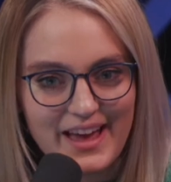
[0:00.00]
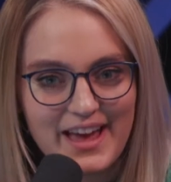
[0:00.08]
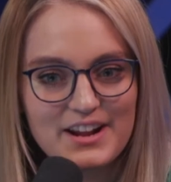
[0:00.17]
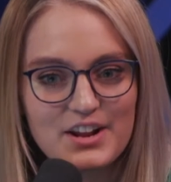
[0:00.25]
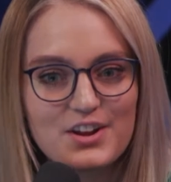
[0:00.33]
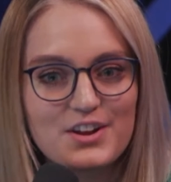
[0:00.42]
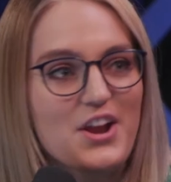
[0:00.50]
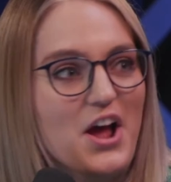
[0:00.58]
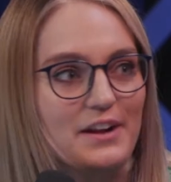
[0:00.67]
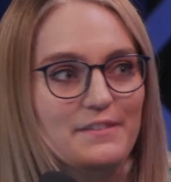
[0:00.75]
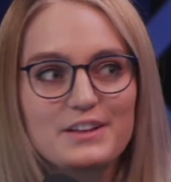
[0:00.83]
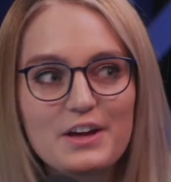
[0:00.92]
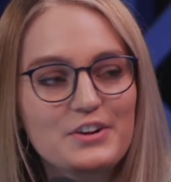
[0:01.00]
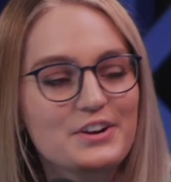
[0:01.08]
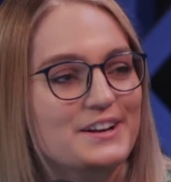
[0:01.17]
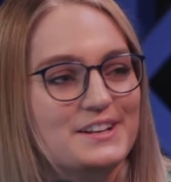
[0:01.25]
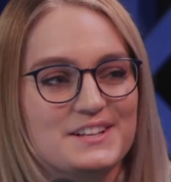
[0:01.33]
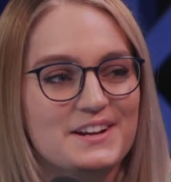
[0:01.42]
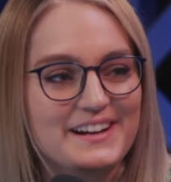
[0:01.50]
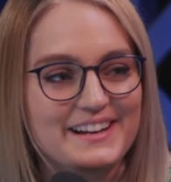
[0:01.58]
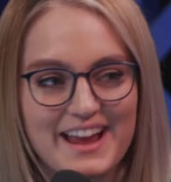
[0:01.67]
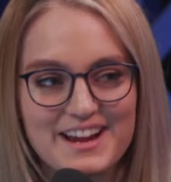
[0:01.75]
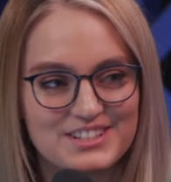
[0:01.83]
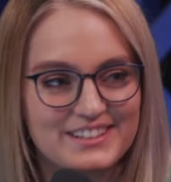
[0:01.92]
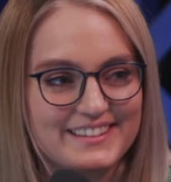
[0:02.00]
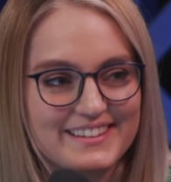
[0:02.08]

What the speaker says: And none of the other girls are engaging in